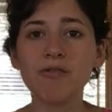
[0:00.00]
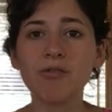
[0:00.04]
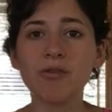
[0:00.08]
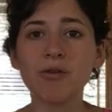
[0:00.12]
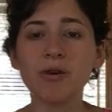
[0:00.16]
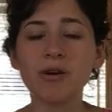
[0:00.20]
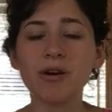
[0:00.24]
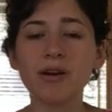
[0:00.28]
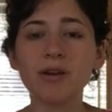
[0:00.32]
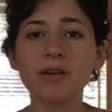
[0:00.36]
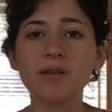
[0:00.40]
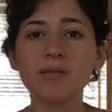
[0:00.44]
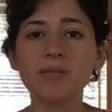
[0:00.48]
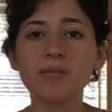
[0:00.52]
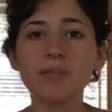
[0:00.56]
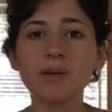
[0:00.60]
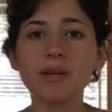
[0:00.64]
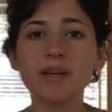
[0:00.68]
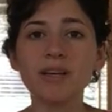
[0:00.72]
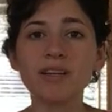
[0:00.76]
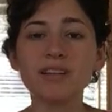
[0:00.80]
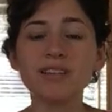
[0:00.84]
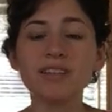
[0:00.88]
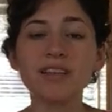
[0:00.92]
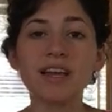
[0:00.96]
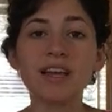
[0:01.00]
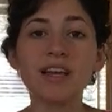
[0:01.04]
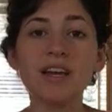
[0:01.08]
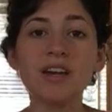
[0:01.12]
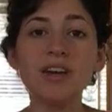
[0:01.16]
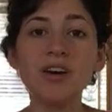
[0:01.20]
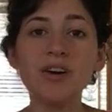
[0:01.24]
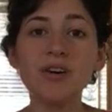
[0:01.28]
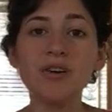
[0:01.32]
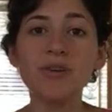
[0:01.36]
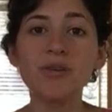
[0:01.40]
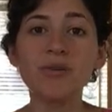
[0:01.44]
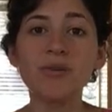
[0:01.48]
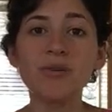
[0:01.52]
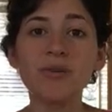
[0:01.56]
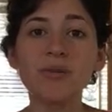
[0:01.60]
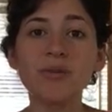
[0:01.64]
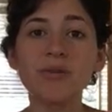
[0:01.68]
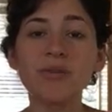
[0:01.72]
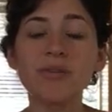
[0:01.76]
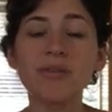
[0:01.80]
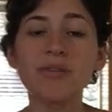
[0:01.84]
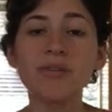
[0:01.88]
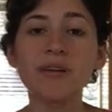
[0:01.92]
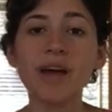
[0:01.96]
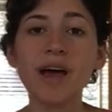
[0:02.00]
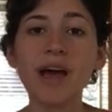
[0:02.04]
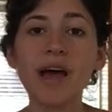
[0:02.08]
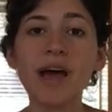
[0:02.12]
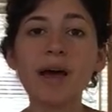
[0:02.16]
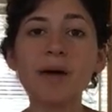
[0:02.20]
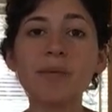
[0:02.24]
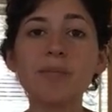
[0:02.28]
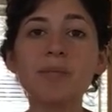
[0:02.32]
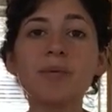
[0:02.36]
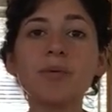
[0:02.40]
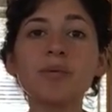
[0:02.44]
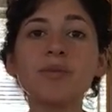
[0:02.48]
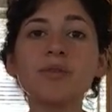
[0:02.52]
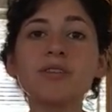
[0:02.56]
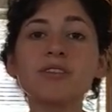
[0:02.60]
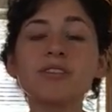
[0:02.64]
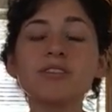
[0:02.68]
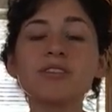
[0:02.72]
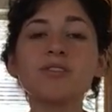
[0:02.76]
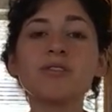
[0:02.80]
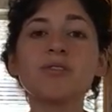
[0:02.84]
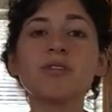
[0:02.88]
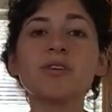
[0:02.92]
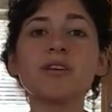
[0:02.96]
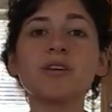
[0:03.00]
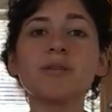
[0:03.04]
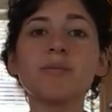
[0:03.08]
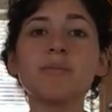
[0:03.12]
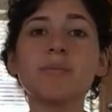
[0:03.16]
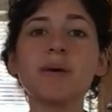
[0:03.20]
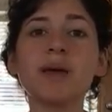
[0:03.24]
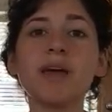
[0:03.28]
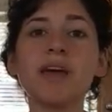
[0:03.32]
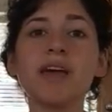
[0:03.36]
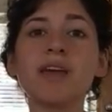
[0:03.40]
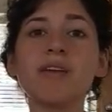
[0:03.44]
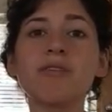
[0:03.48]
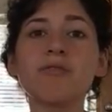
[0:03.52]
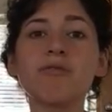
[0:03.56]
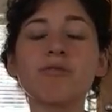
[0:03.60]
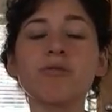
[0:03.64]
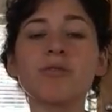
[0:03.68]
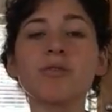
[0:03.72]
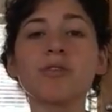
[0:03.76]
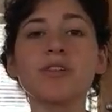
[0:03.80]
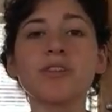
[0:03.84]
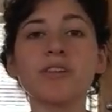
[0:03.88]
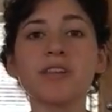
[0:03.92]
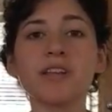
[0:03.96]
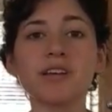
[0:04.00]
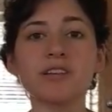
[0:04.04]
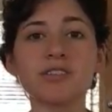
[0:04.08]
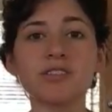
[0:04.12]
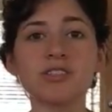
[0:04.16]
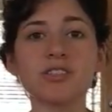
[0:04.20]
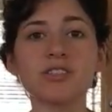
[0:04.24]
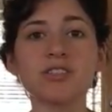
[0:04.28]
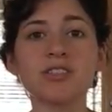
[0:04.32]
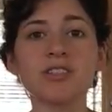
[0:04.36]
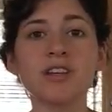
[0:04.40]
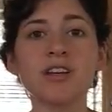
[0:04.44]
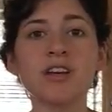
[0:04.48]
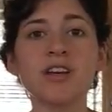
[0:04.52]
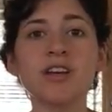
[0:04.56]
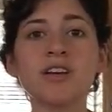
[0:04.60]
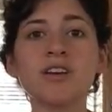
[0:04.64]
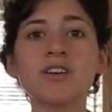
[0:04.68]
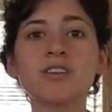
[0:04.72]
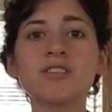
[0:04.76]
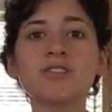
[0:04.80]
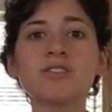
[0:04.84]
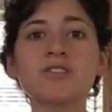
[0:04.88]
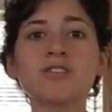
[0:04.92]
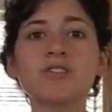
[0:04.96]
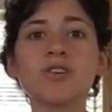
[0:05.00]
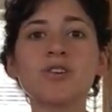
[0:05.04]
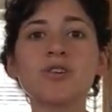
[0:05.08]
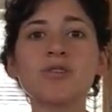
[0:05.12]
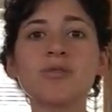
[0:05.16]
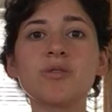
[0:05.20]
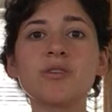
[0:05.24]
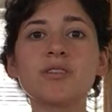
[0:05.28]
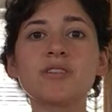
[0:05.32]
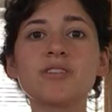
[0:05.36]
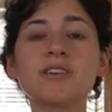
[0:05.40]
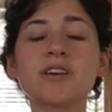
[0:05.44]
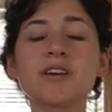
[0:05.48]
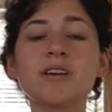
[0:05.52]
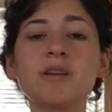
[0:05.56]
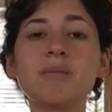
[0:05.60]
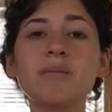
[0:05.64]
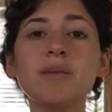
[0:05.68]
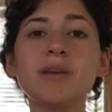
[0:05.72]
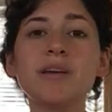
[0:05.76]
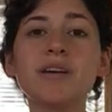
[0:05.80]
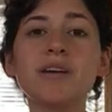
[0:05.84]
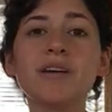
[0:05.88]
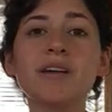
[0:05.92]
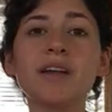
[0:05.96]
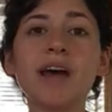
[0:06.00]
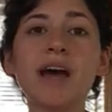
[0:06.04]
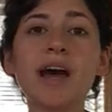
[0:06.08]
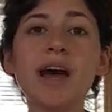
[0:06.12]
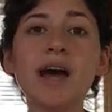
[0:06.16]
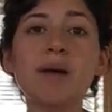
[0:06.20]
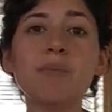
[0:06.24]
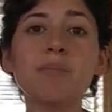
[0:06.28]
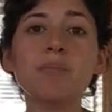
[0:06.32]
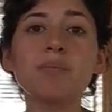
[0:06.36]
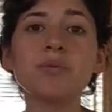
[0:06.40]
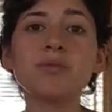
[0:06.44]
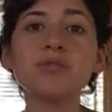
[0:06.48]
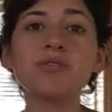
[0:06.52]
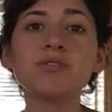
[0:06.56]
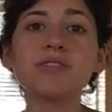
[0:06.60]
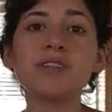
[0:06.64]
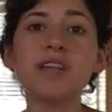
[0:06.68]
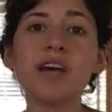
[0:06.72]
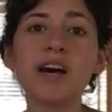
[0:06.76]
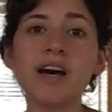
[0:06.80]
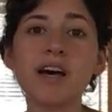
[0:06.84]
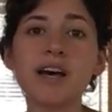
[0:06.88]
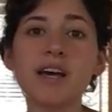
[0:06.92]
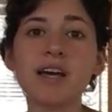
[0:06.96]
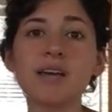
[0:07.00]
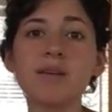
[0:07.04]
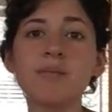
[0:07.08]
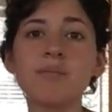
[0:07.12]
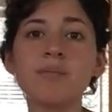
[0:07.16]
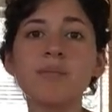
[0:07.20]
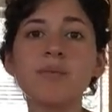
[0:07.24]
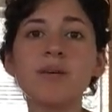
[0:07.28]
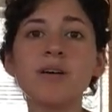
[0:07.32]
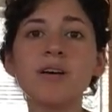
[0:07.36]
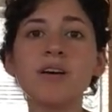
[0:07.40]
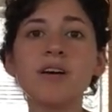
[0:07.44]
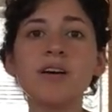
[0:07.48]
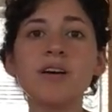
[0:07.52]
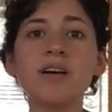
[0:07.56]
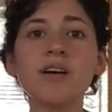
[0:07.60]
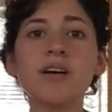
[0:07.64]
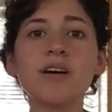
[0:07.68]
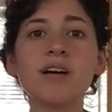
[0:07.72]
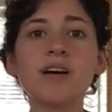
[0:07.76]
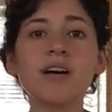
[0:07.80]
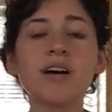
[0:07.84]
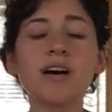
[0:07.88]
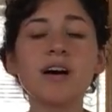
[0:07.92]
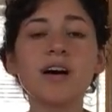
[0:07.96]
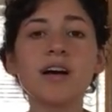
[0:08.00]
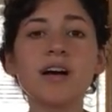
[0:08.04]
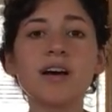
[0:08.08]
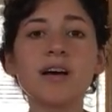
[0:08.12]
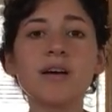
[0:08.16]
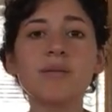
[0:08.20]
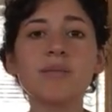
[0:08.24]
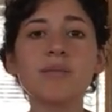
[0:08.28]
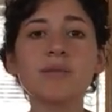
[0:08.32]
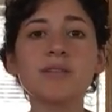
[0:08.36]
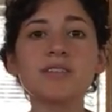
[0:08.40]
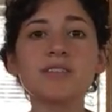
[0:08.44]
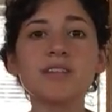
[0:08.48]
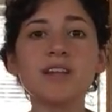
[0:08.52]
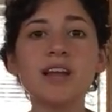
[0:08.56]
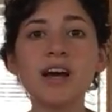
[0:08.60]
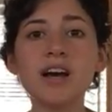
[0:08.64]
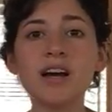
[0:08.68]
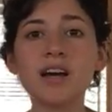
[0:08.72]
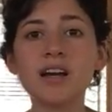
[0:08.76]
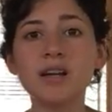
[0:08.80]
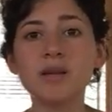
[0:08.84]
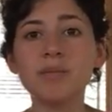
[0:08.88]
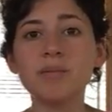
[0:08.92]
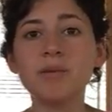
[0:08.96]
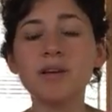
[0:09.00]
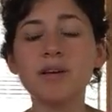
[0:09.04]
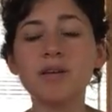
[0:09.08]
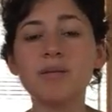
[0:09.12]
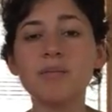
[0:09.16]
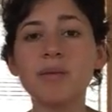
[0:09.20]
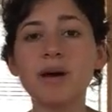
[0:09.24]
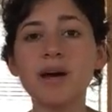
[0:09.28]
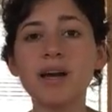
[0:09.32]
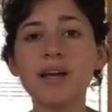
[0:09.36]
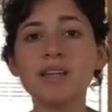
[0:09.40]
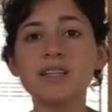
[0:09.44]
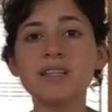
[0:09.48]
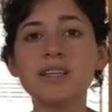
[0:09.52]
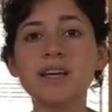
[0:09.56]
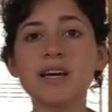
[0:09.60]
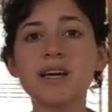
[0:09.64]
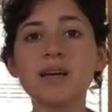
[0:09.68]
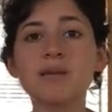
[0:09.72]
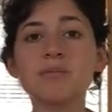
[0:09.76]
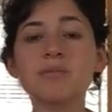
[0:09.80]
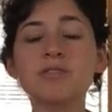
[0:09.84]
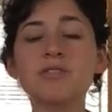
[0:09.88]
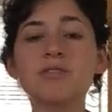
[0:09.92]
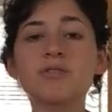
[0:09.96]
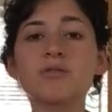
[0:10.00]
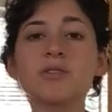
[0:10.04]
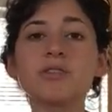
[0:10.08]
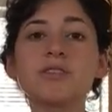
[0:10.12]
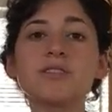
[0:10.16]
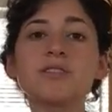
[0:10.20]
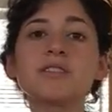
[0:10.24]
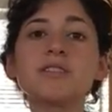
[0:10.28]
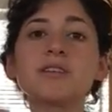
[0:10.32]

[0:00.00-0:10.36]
for it because I know Apple is going to pay for the lunch. So it's gonna be on Apple's dime. It's not gonna be on my dime, so on